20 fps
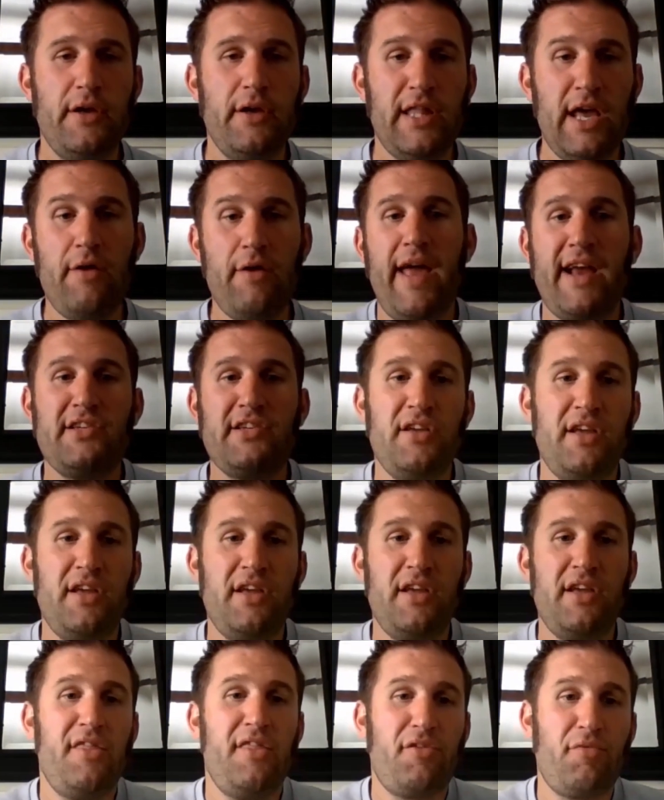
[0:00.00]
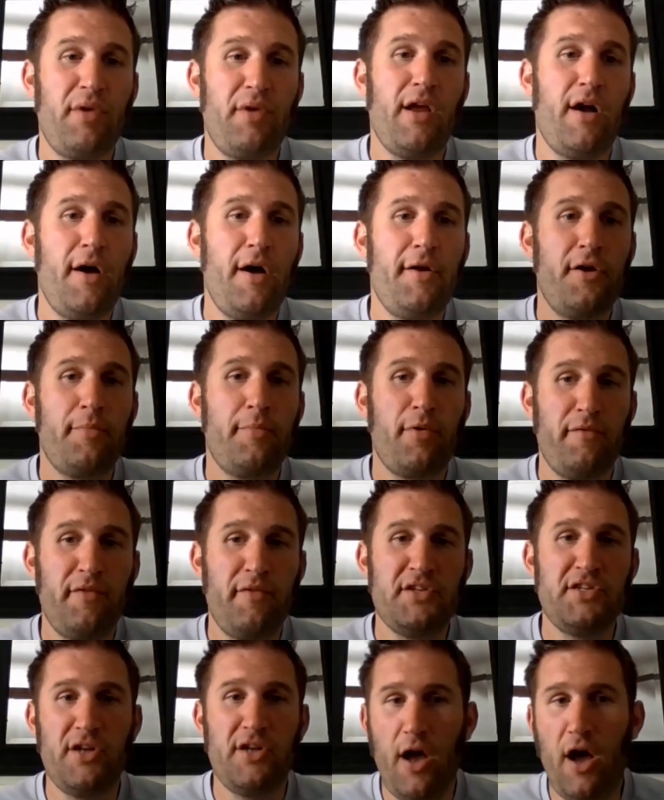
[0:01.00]
they would actually get 300
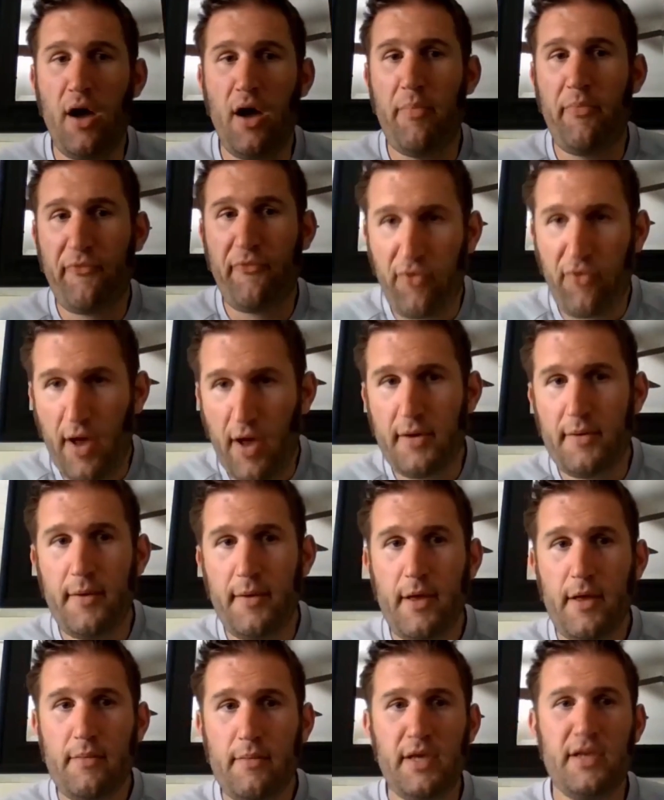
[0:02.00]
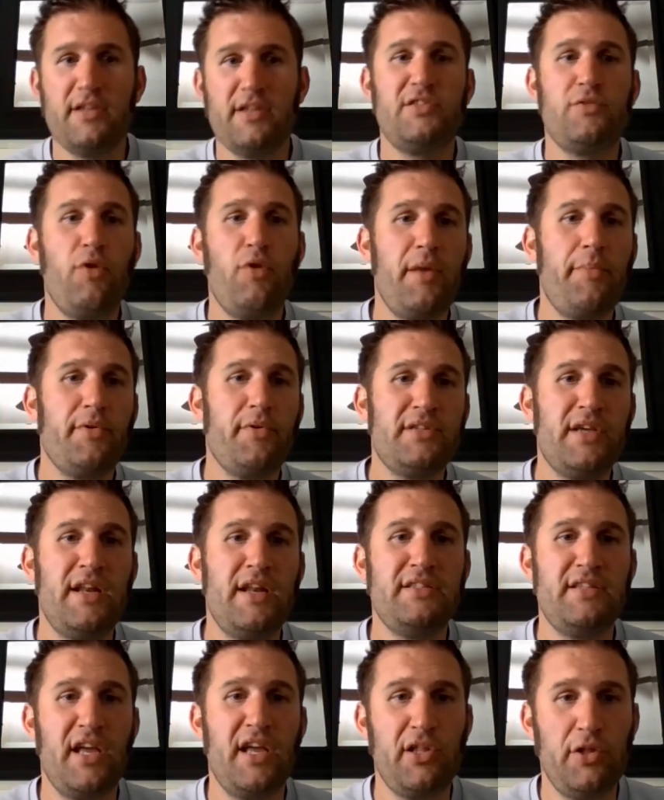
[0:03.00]
provisioned upfront because 20%
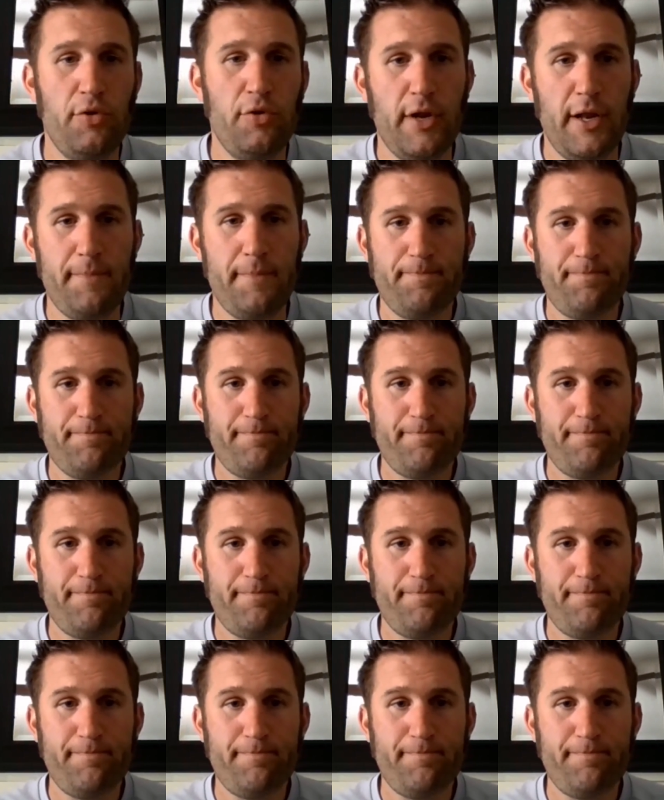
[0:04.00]
is included.